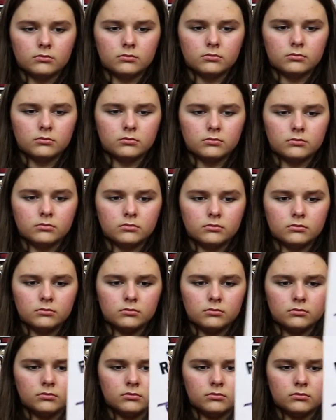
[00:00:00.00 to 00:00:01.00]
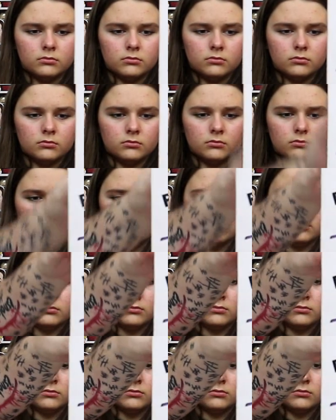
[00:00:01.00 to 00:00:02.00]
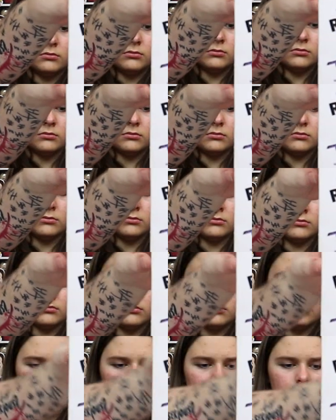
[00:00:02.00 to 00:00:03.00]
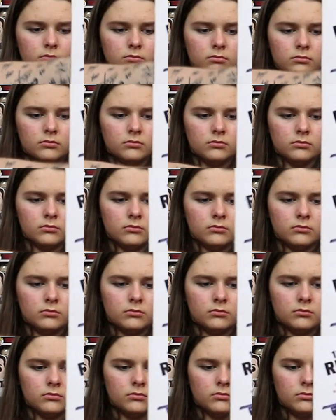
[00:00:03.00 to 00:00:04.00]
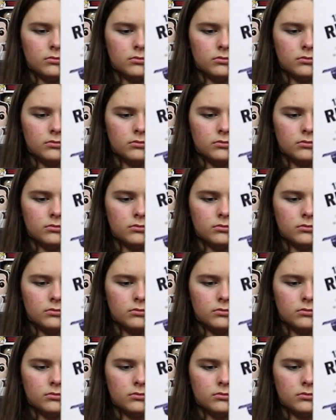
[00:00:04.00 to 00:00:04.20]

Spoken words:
This person isn't speaking.